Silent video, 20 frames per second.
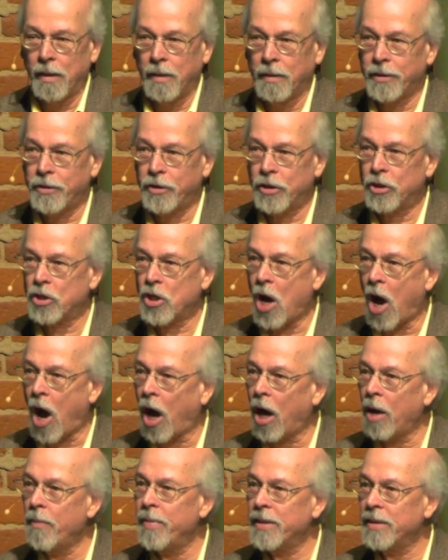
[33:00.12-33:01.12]
This is
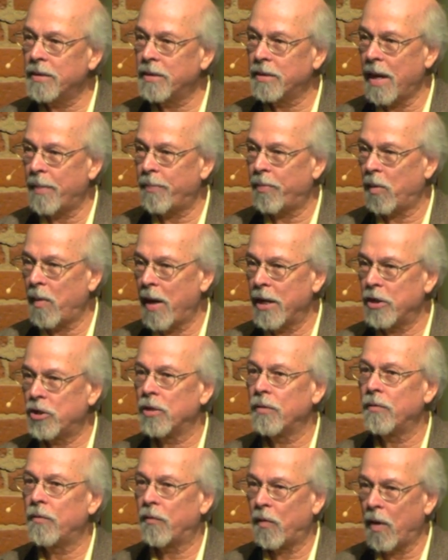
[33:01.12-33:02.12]
carbon
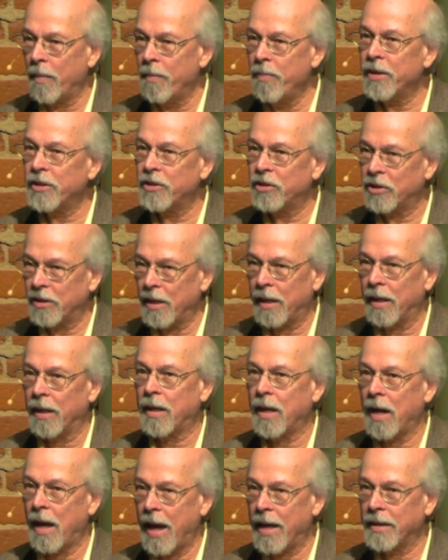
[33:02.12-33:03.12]
separation from the
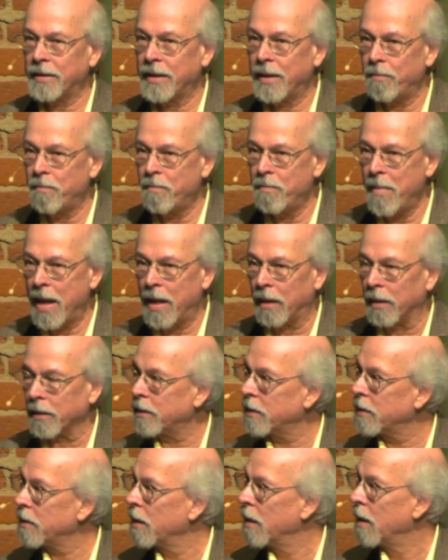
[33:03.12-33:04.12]
silica as it
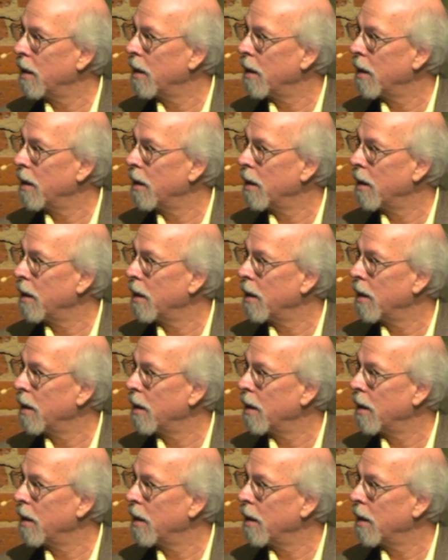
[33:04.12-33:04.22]
melts.